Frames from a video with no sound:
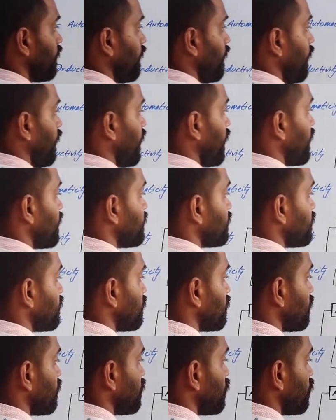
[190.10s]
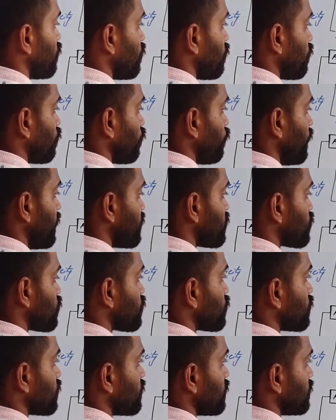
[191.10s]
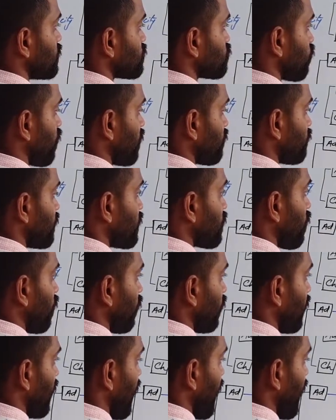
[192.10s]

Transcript: and which is what we call